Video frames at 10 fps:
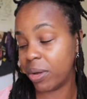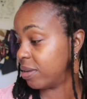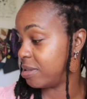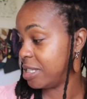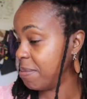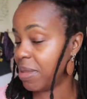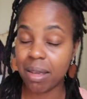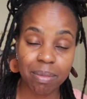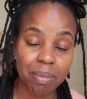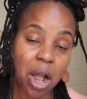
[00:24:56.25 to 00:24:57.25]
lots of
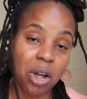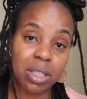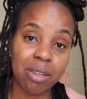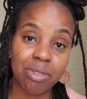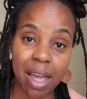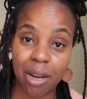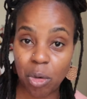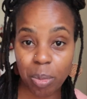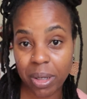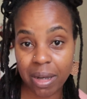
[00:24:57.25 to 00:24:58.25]
good stuff in there.
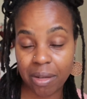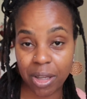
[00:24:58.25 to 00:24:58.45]
So comment